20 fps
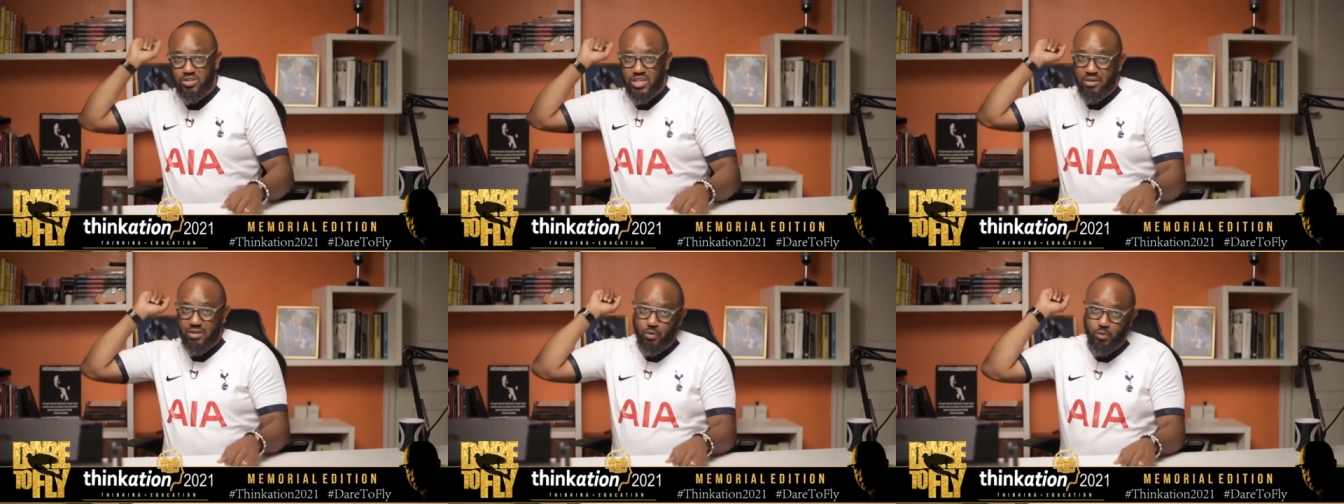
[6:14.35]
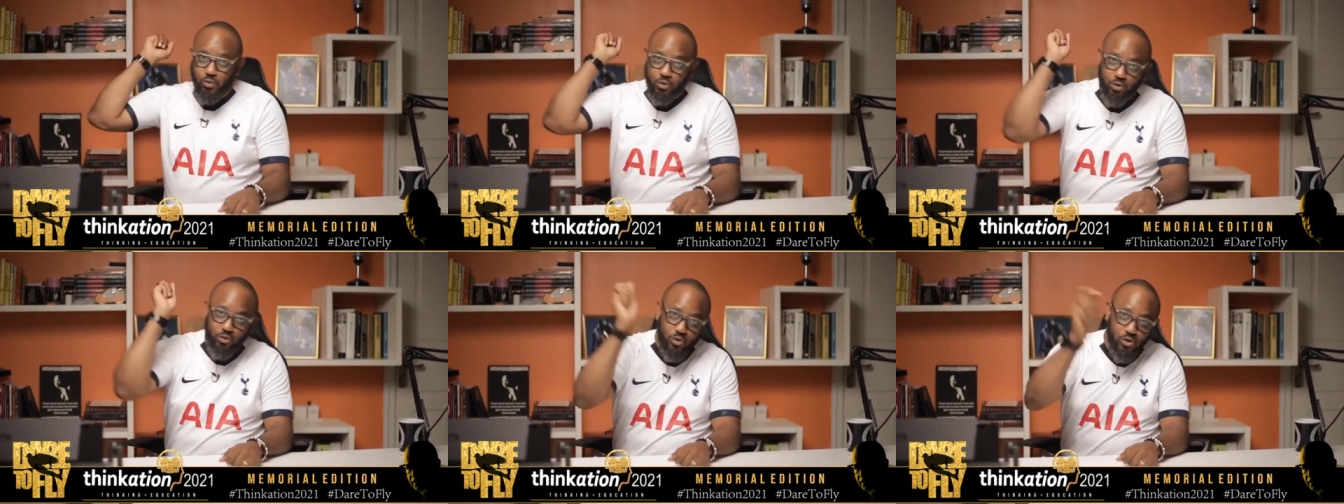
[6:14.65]

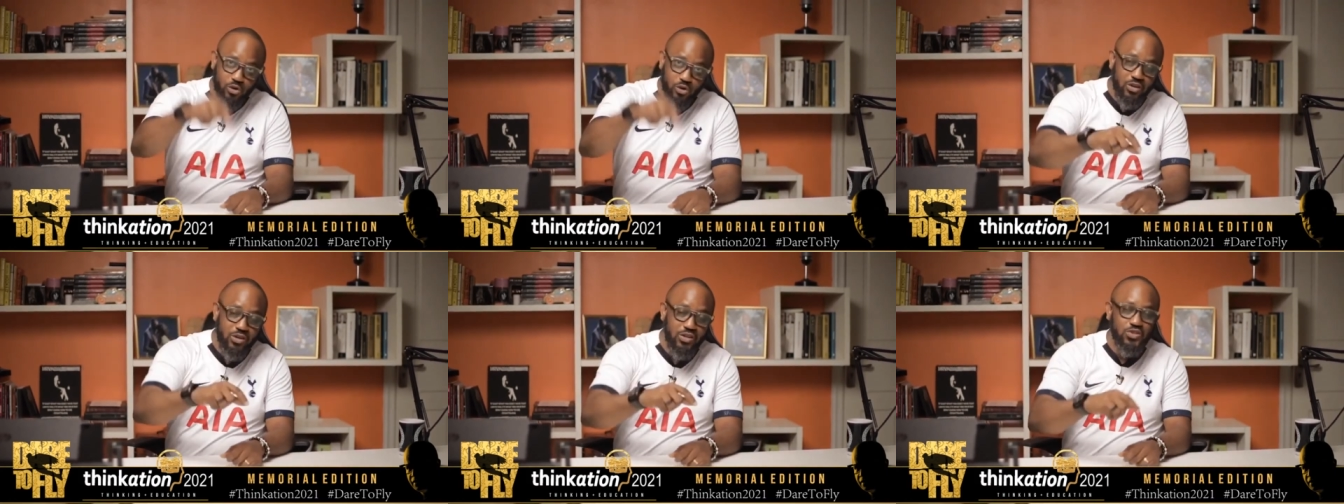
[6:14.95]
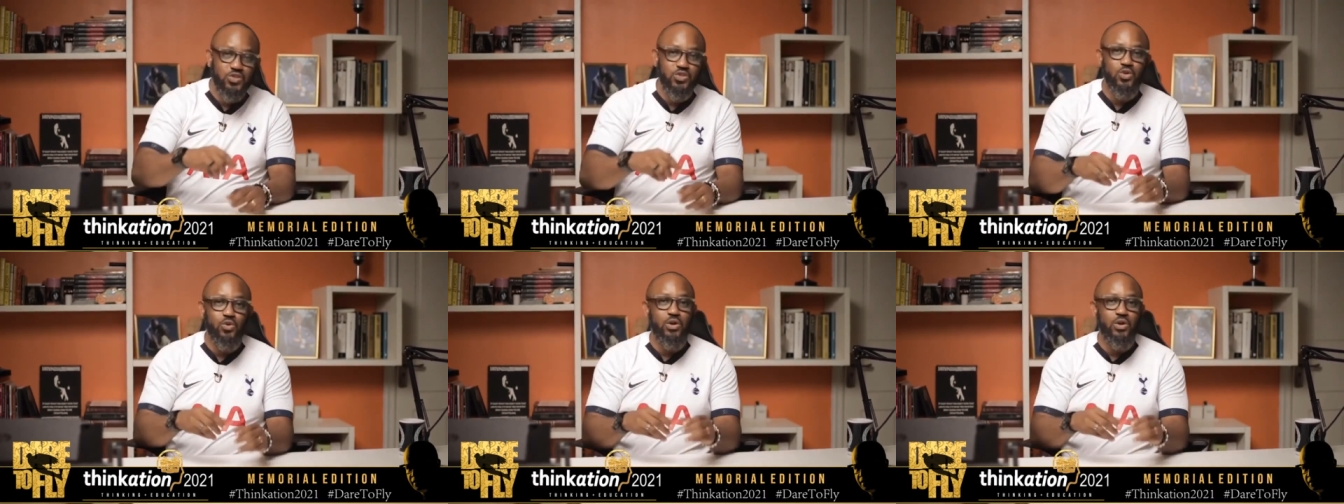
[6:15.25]
David would throw
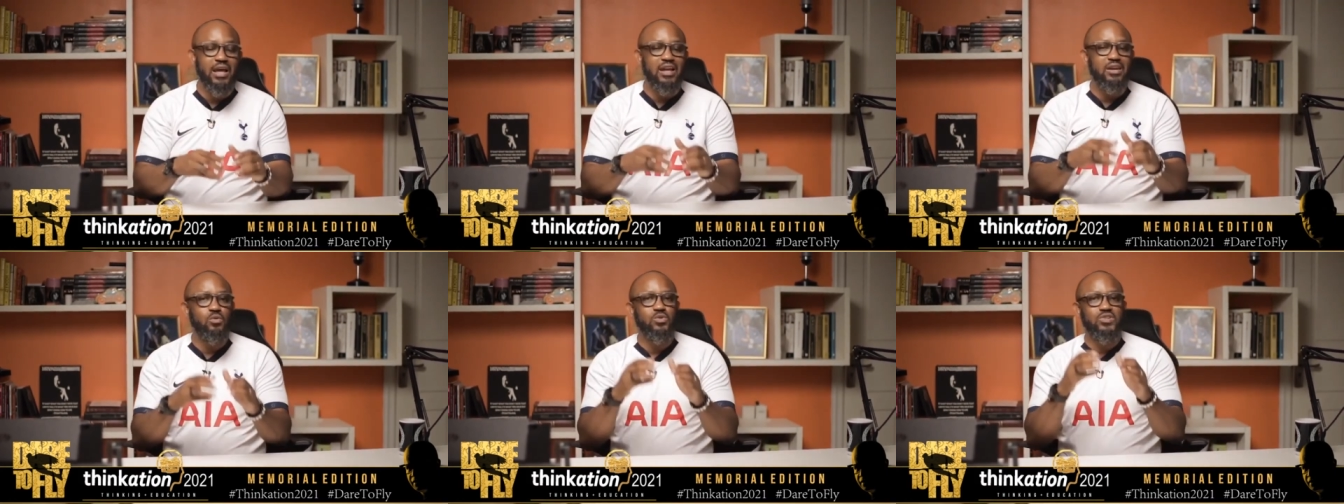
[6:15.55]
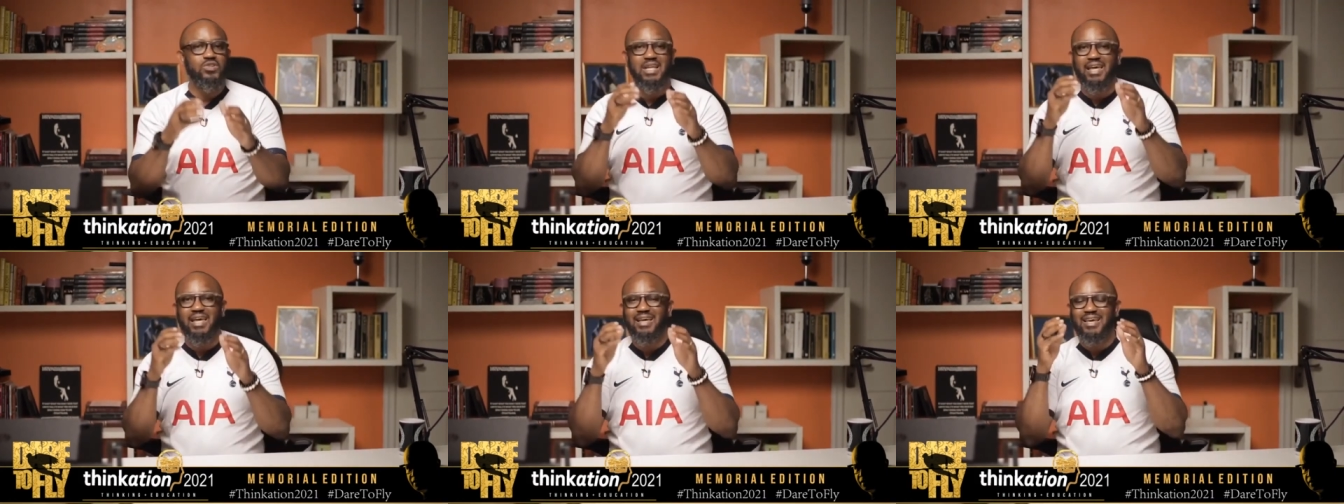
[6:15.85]
another stone, and it
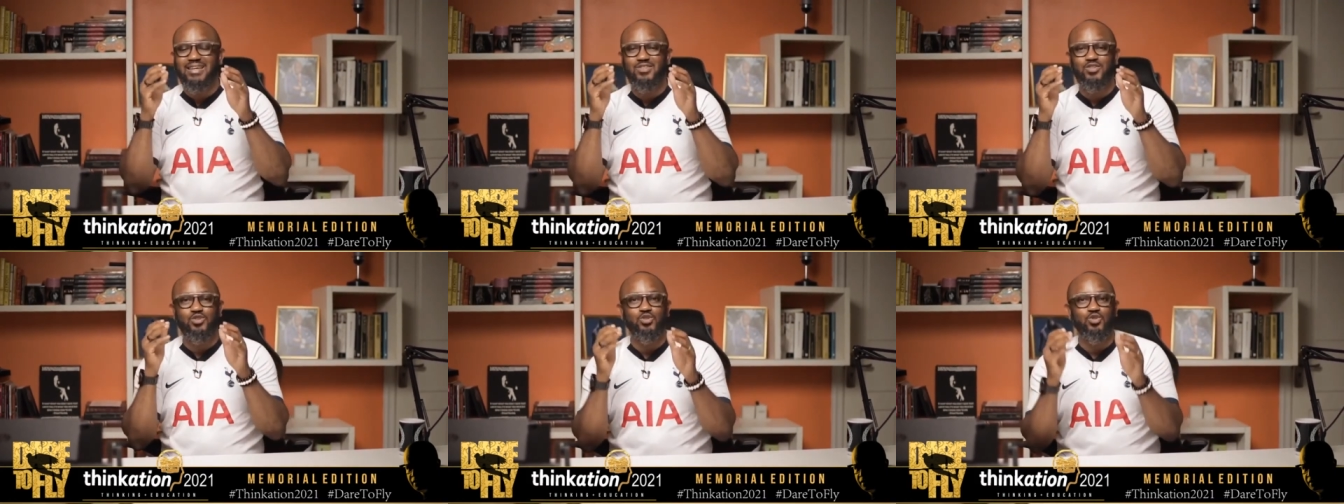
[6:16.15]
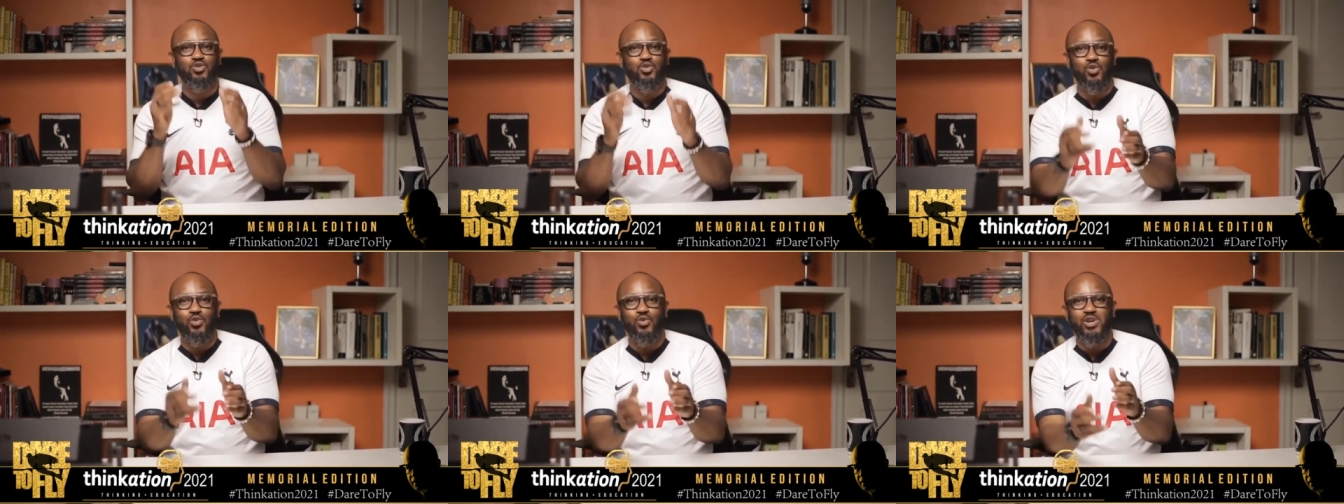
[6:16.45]
was like a
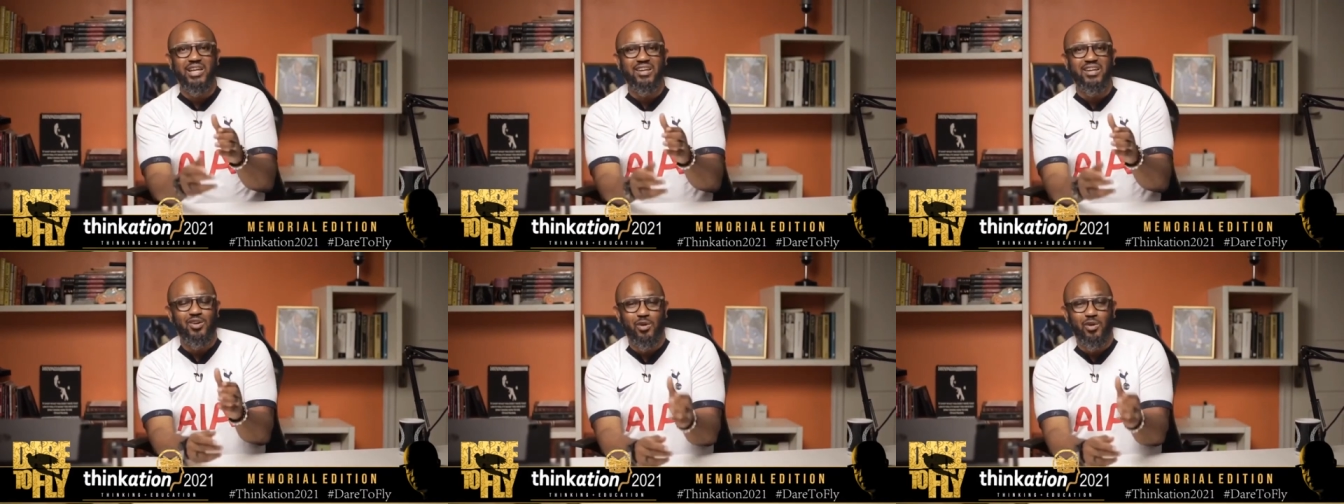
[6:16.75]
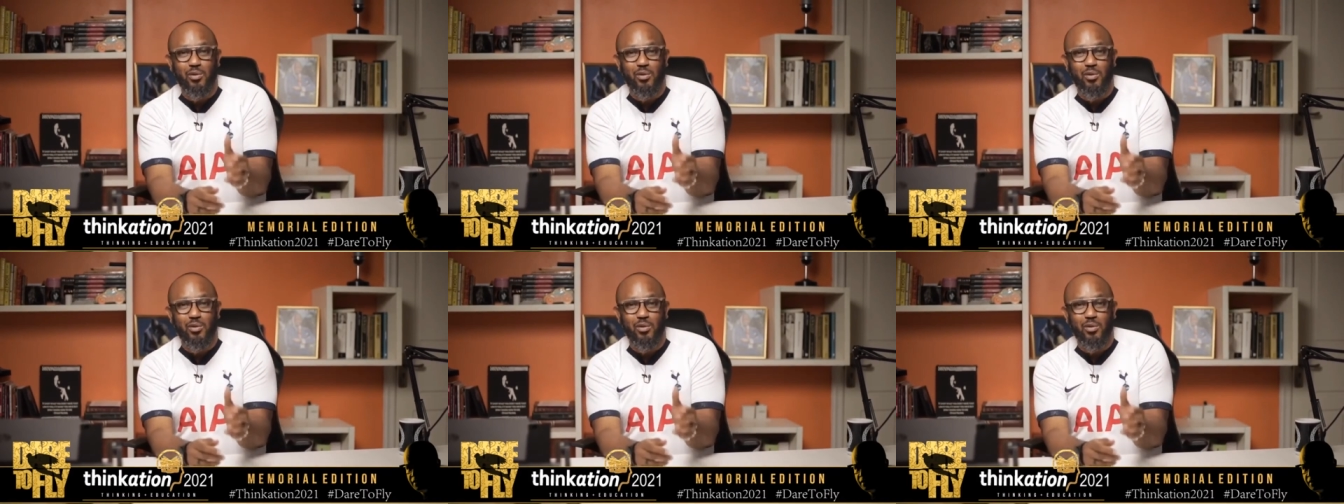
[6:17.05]
stoning